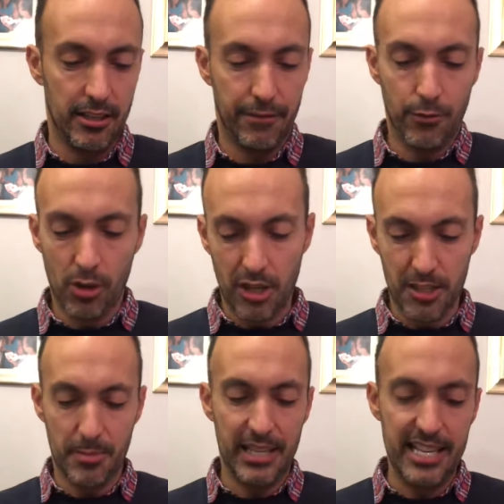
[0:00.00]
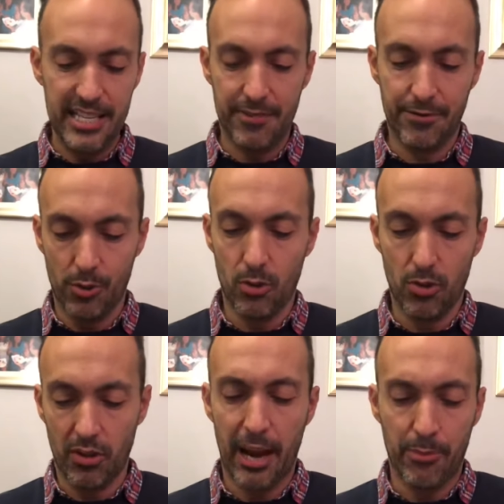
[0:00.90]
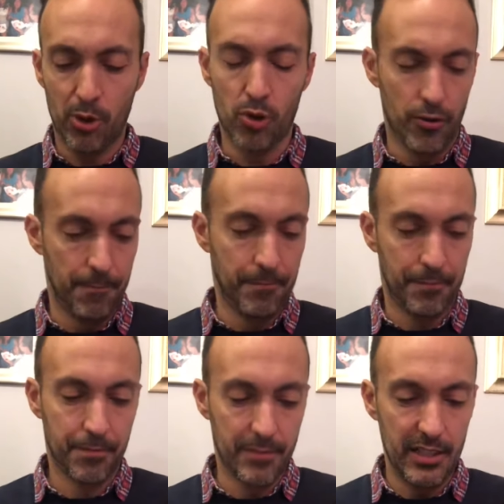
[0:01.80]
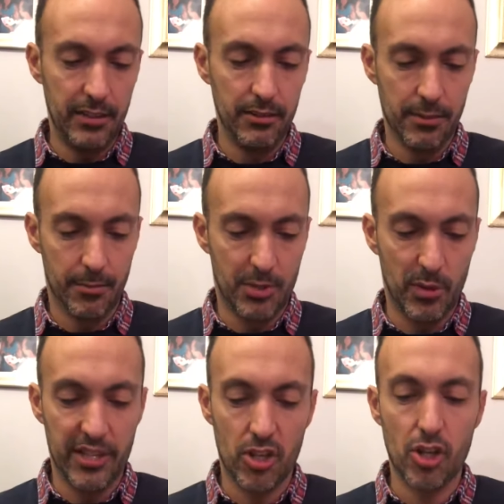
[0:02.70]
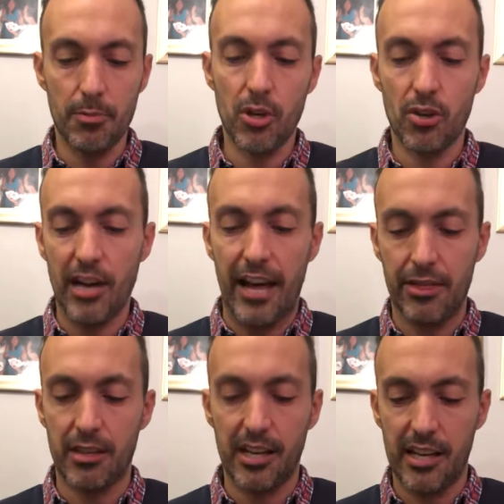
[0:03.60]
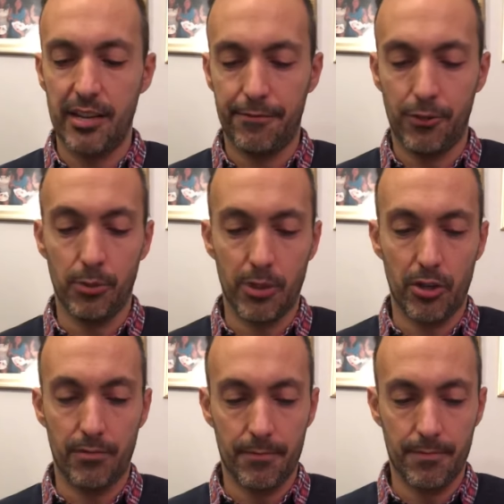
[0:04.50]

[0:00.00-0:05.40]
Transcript: 4 cards please for Capricorn between the new moon and the full moon.